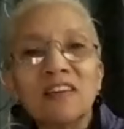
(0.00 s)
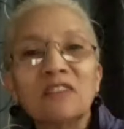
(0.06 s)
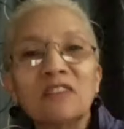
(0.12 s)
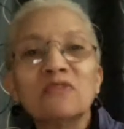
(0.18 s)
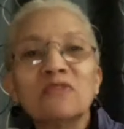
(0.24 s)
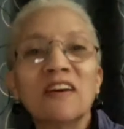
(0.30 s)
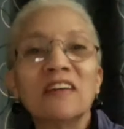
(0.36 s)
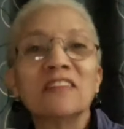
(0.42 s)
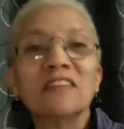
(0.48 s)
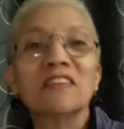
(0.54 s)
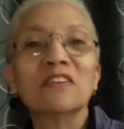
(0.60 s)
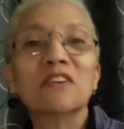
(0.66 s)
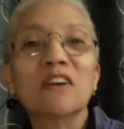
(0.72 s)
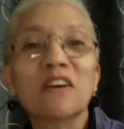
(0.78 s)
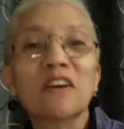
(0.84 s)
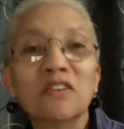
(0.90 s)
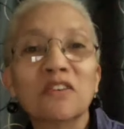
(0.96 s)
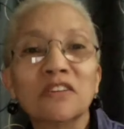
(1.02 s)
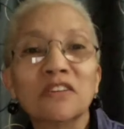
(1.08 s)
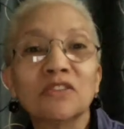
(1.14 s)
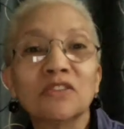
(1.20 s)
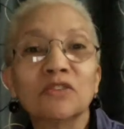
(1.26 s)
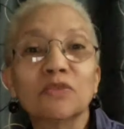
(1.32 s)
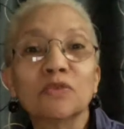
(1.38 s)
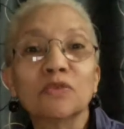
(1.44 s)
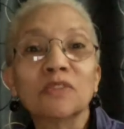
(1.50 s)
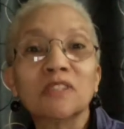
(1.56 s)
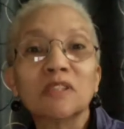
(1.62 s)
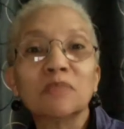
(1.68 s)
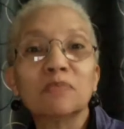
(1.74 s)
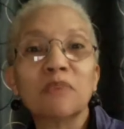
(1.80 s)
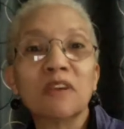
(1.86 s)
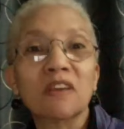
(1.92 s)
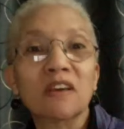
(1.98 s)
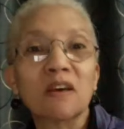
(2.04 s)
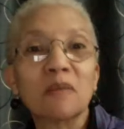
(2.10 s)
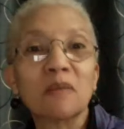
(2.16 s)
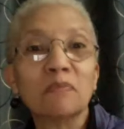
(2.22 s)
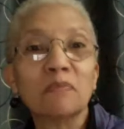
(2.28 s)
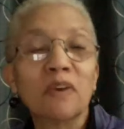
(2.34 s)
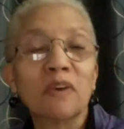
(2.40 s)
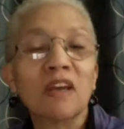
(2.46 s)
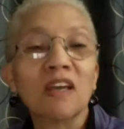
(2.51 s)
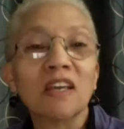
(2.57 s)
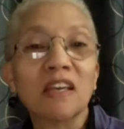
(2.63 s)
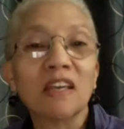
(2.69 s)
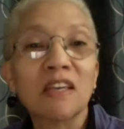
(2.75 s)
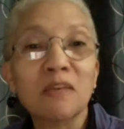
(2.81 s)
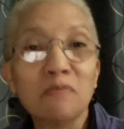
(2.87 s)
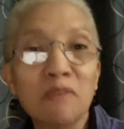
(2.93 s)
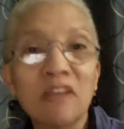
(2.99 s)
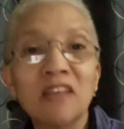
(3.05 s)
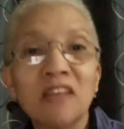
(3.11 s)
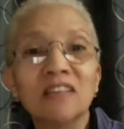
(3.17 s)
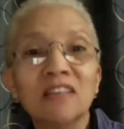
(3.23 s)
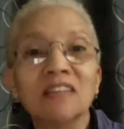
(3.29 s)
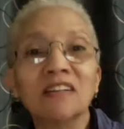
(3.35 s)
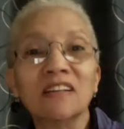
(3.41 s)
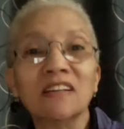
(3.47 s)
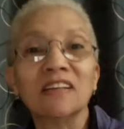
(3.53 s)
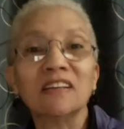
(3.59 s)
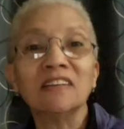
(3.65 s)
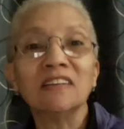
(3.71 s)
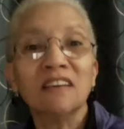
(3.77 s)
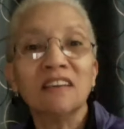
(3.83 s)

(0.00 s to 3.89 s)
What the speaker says: find the courage to speak up immediately,